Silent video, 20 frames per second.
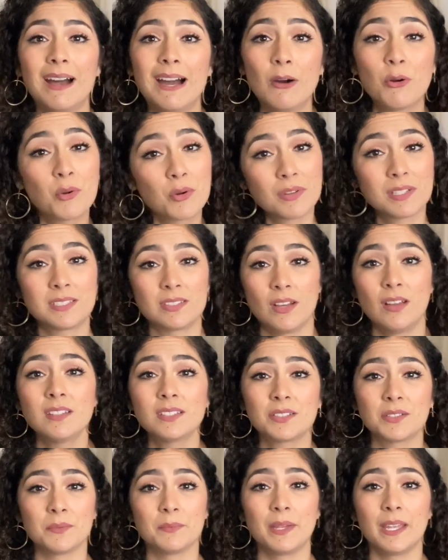how
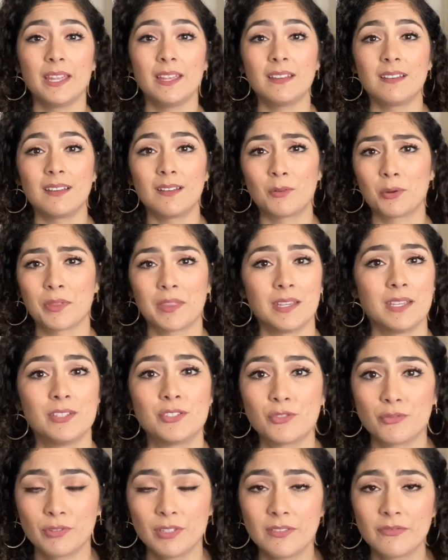croissants are made or the
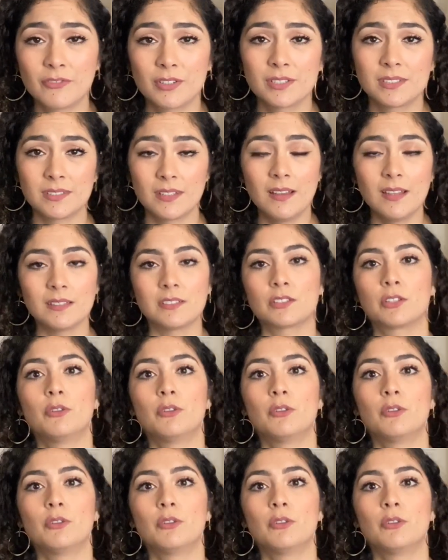history of croissants.